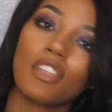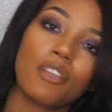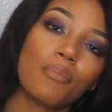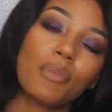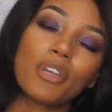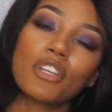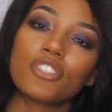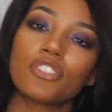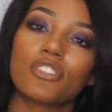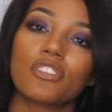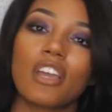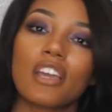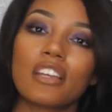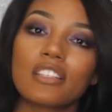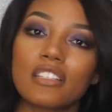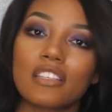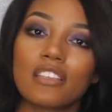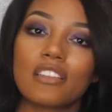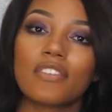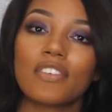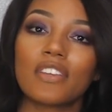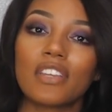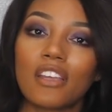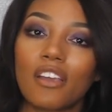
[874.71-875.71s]
Make sure you guys
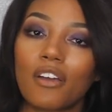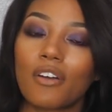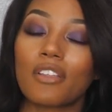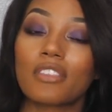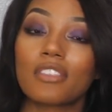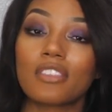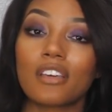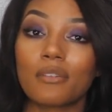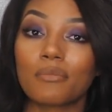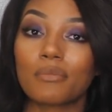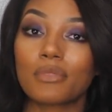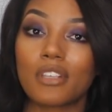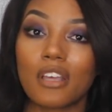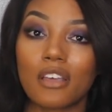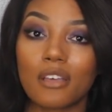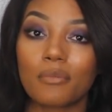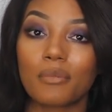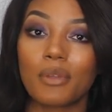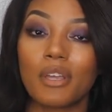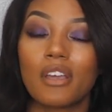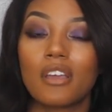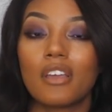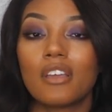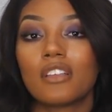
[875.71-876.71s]
give the video a thumbs
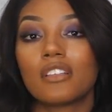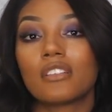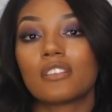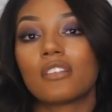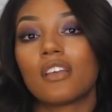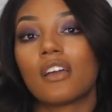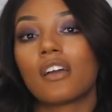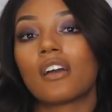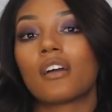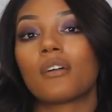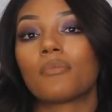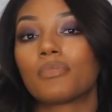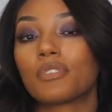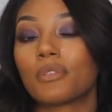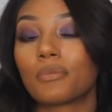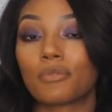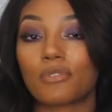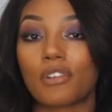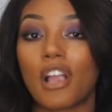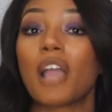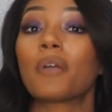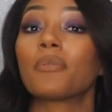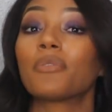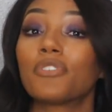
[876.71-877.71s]
up. Um,
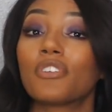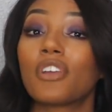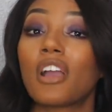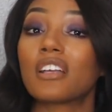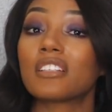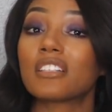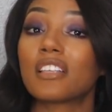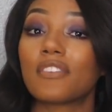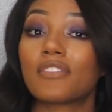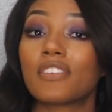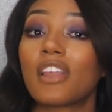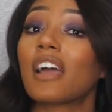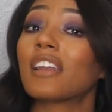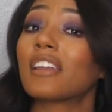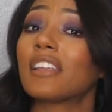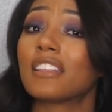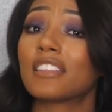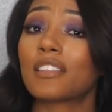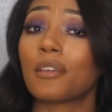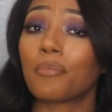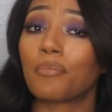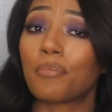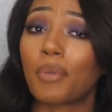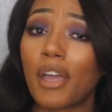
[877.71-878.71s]
subscribe if you guys have not
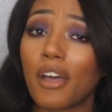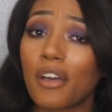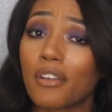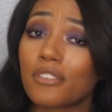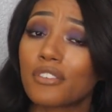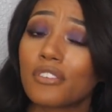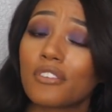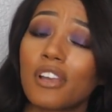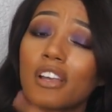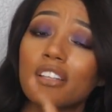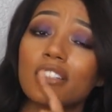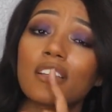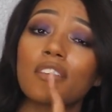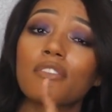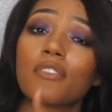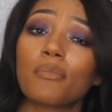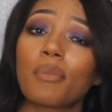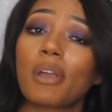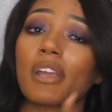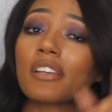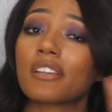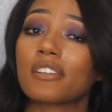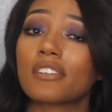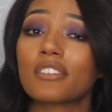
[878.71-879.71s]
hit the bell so you guys get
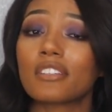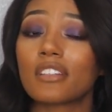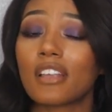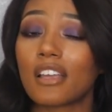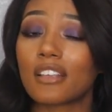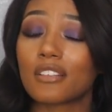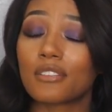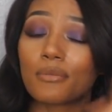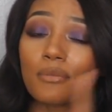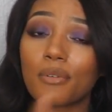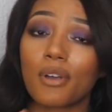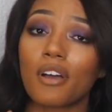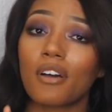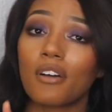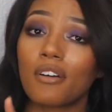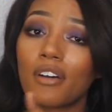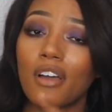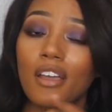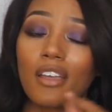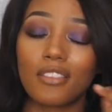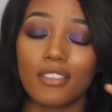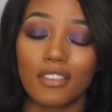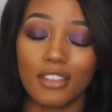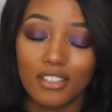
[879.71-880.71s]
reminders as
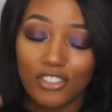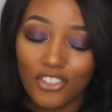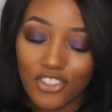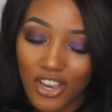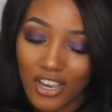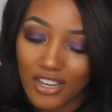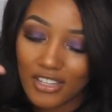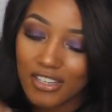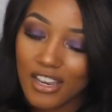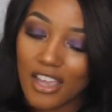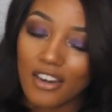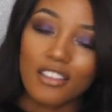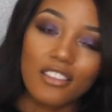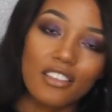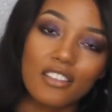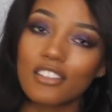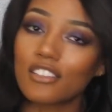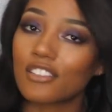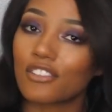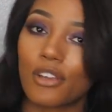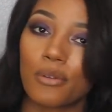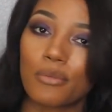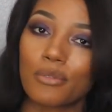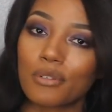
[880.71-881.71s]
well. And then check down in the
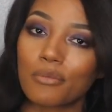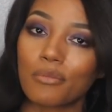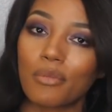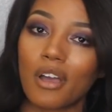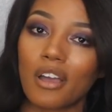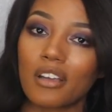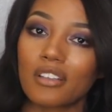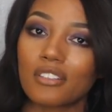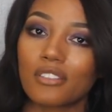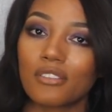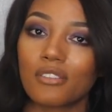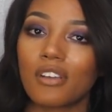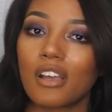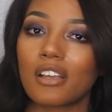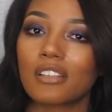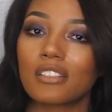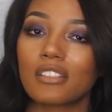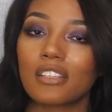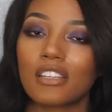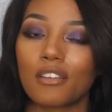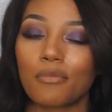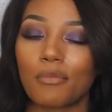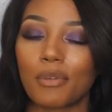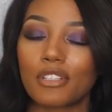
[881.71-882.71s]
description box so you
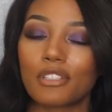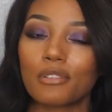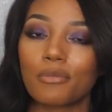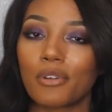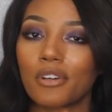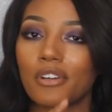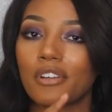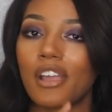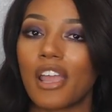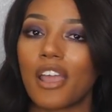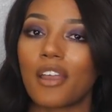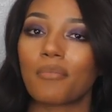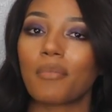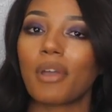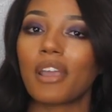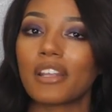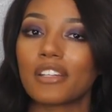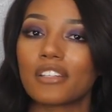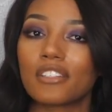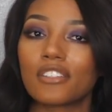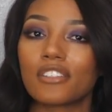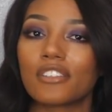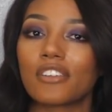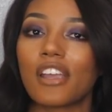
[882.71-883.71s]
guys can get my Twitter and my
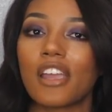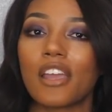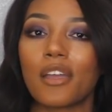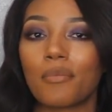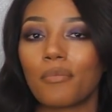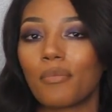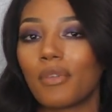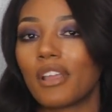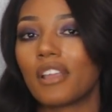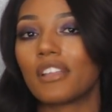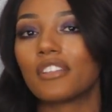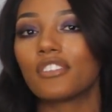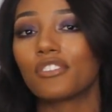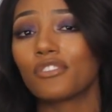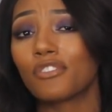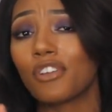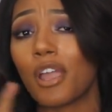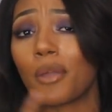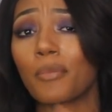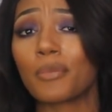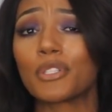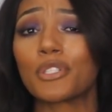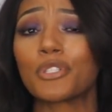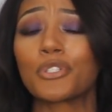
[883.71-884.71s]
Instagram.
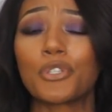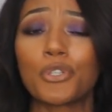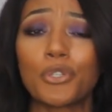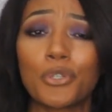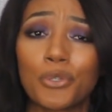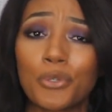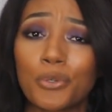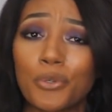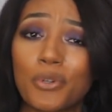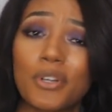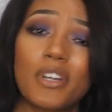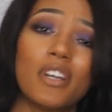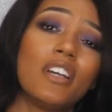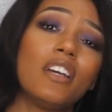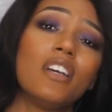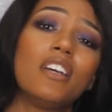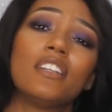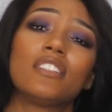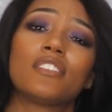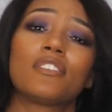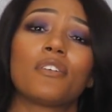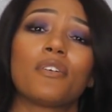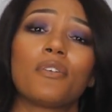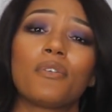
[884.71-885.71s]
Instagram is new,
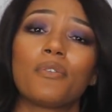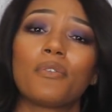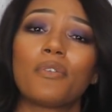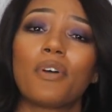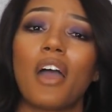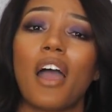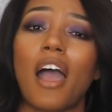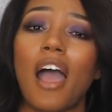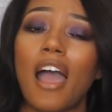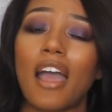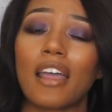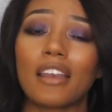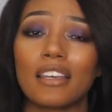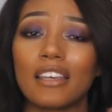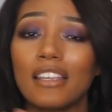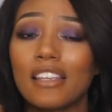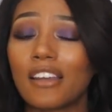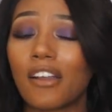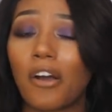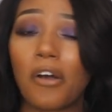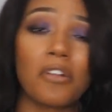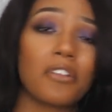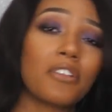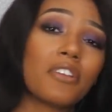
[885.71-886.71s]
so I
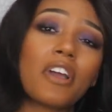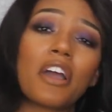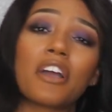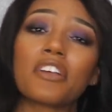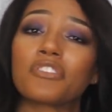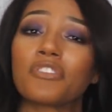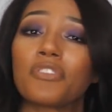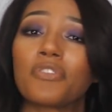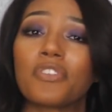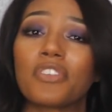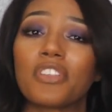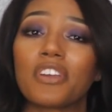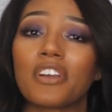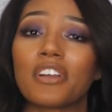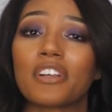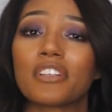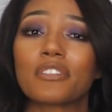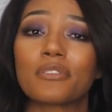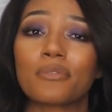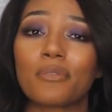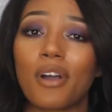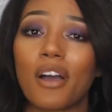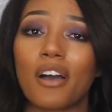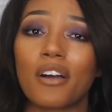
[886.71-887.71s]
need all you guys over there
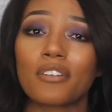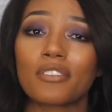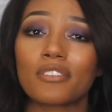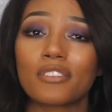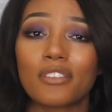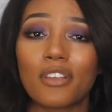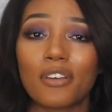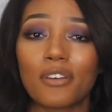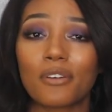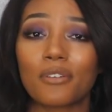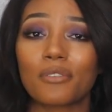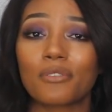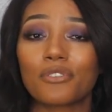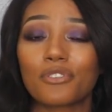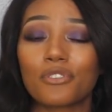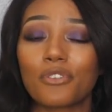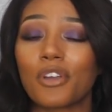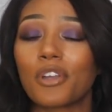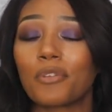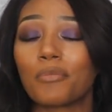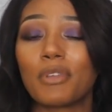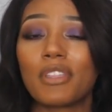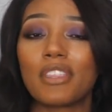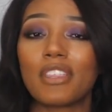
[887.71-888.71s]
as well. So
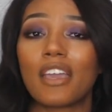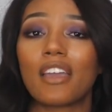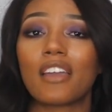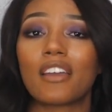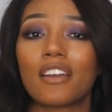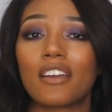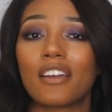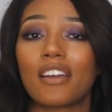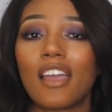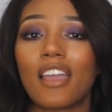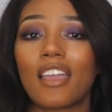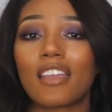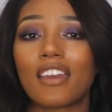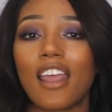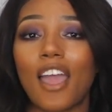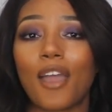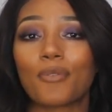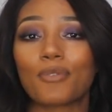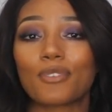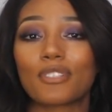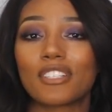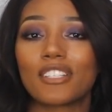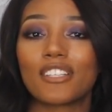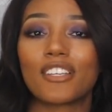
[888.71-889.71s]
join me there, and I
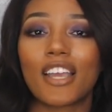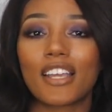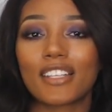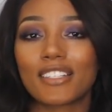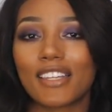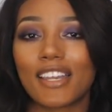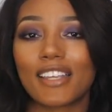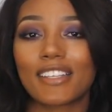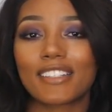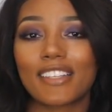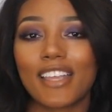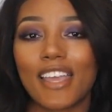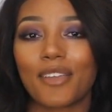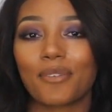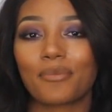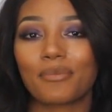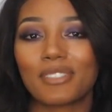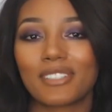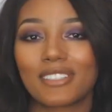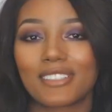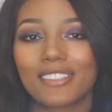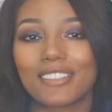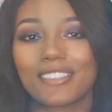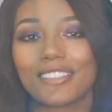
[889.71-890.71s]
will see you guys next
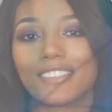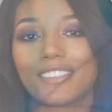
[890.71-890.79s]
time.